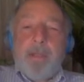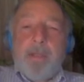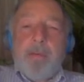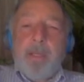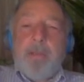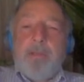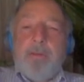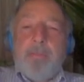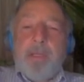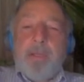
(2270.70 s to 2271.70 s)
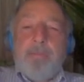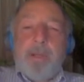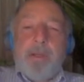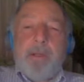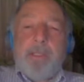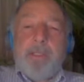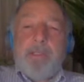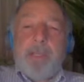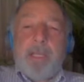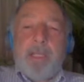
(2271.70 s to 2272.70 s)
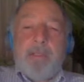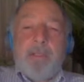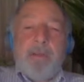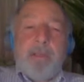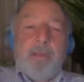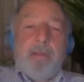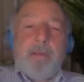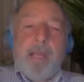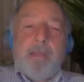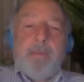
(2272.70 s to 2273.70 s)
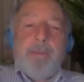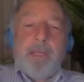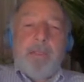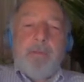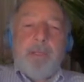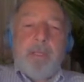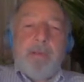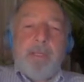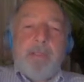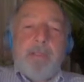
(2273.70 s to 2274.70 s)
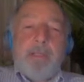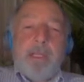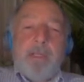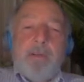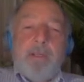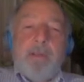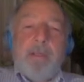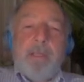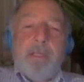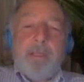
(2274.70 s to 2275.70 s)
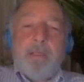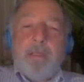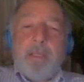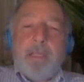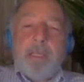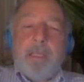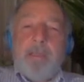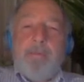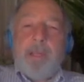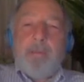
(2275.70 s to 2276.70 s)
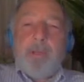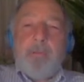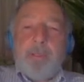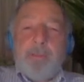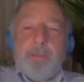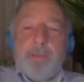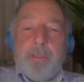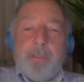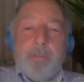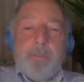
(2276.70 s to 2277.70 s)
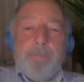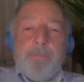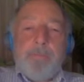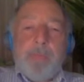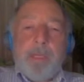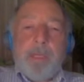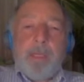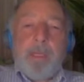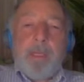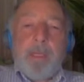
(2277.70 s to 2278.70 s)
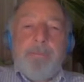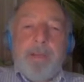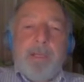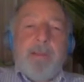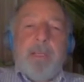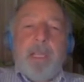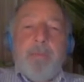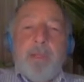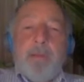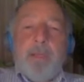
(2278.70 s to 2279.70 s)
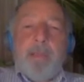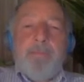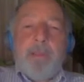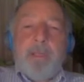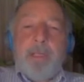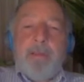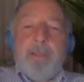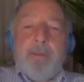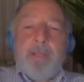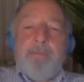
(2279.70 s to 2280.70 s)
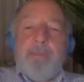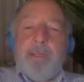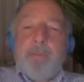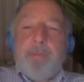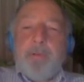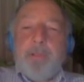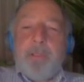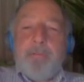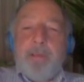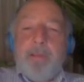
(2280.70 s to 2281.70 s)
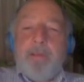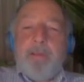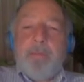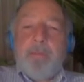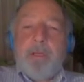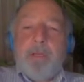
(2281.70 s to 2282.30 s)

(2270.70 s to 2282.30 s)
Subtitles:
This creates a tremendous barrier to change, slows down the value realization, and costs dearly in the development resources. The final schema is the only visible portion of the system.